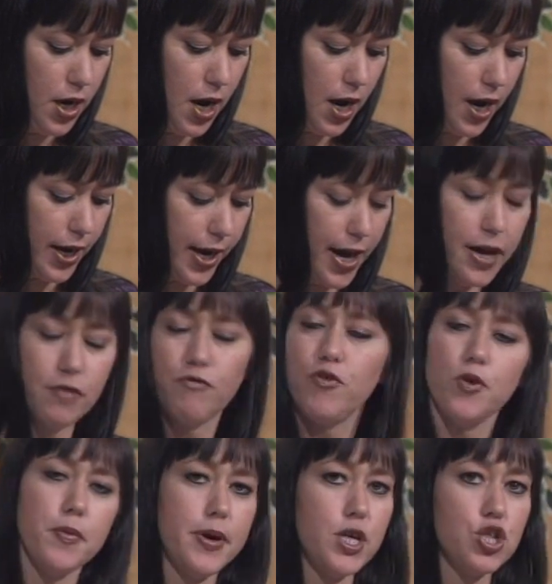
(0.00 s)

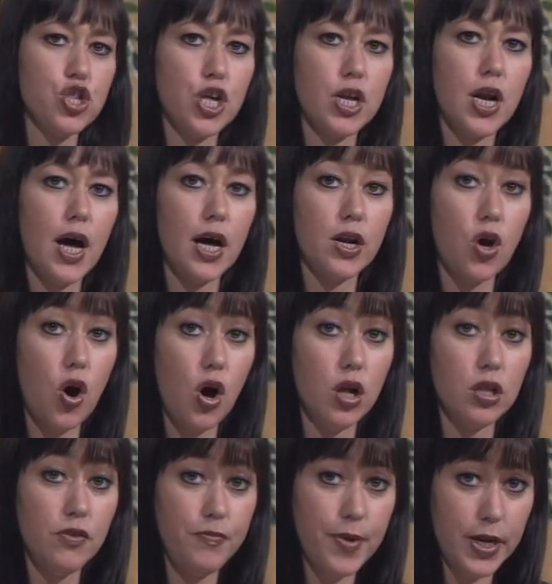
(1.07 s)
information on all
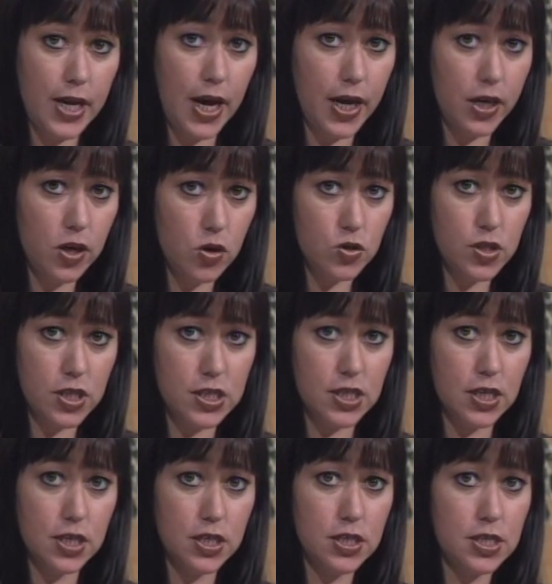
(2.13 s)
of my
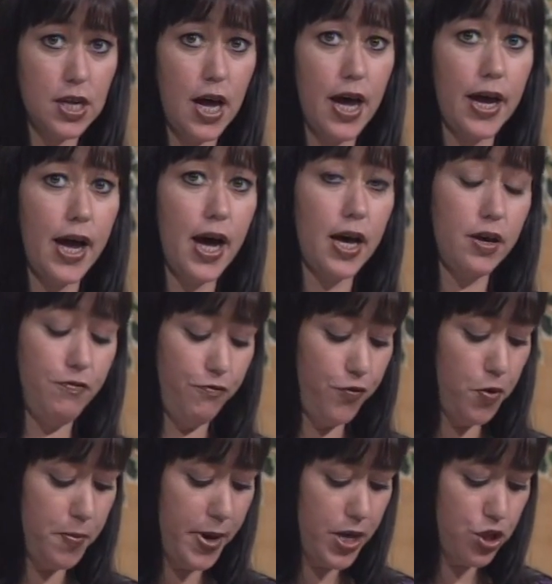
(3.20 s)
diagnoses. I got
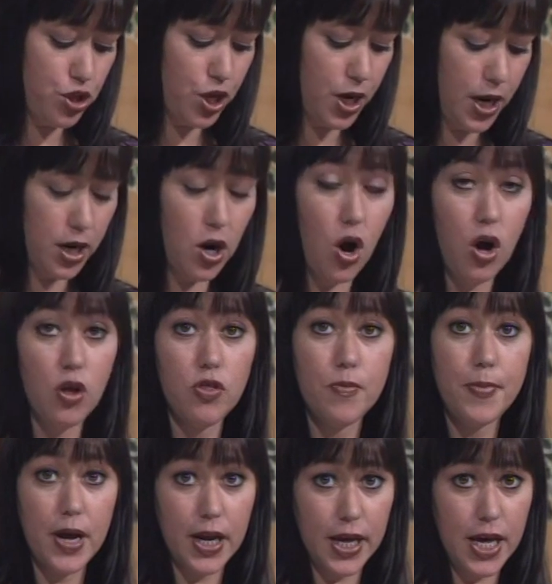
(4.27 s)
information on all the
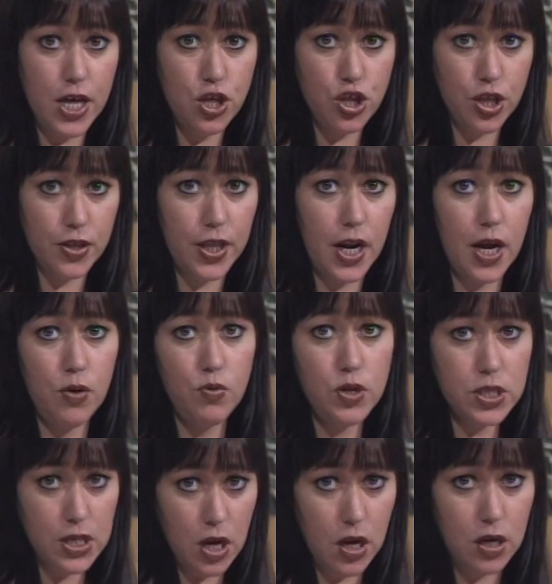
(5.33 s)
medication that I
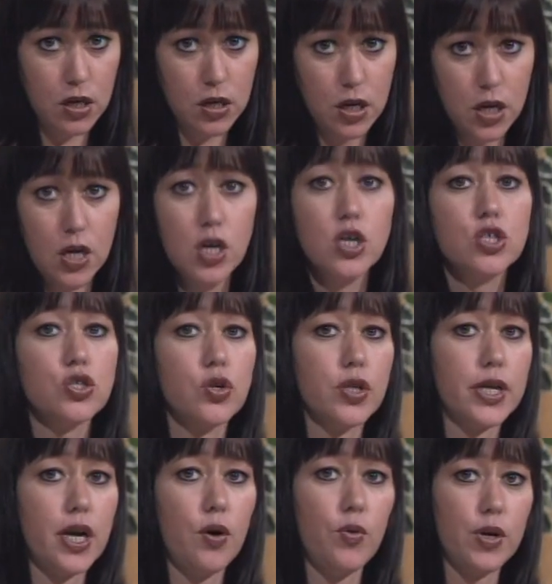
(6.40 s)
was on so
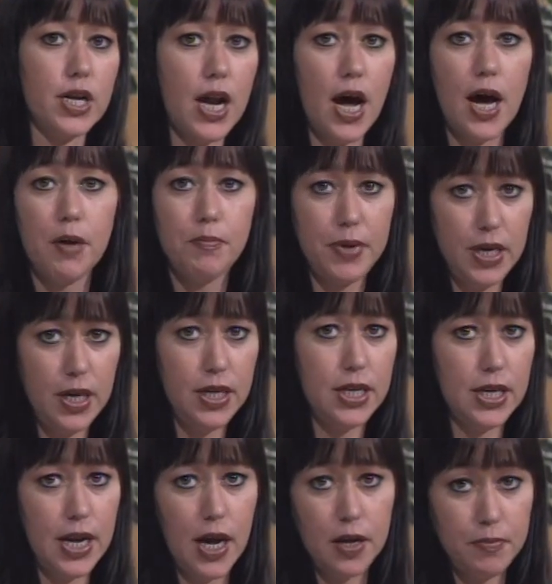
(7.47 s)
that I would not be
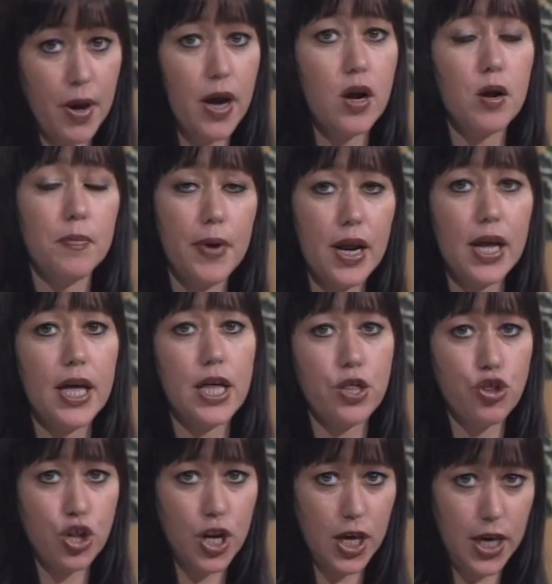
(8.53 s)
denied my heart
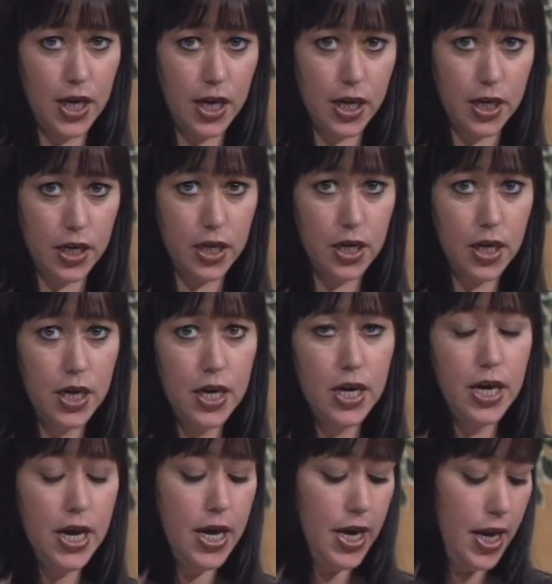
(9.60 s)
medication again.
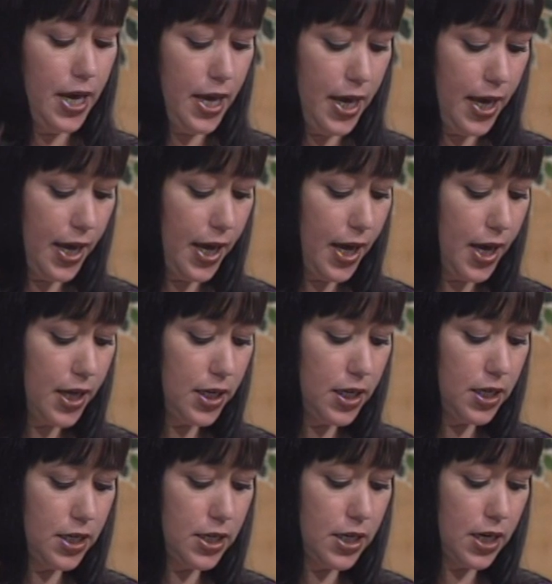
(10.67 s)

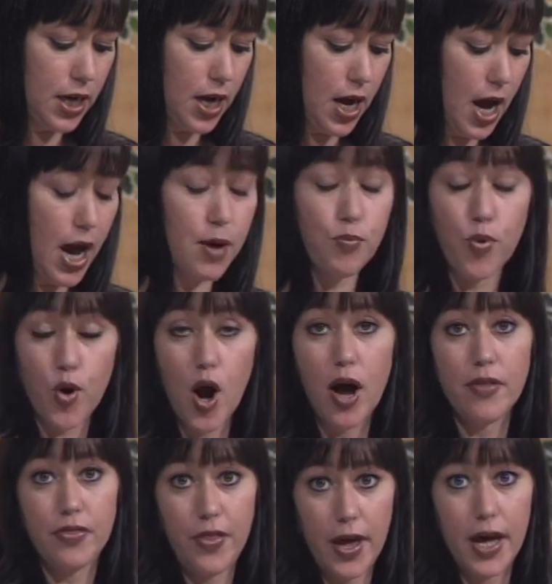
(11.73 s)
And I
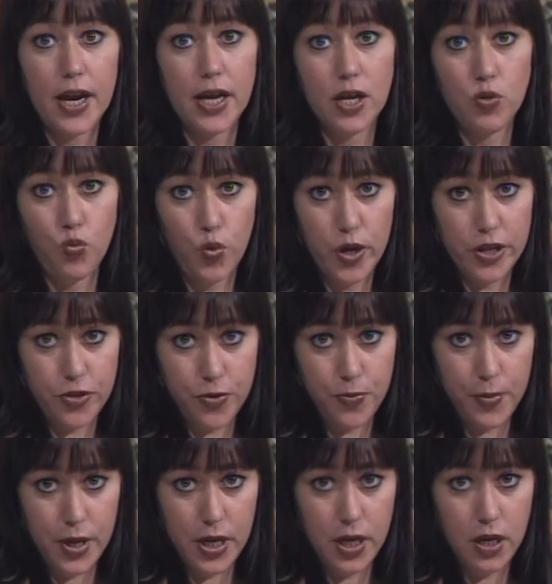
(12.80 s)
brought that in with
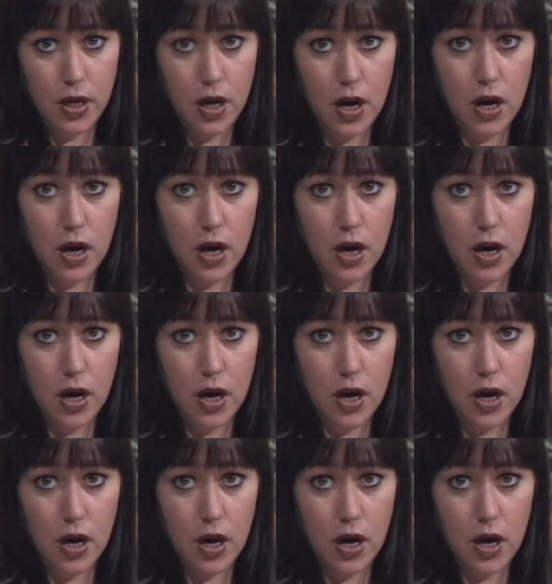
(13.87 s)
me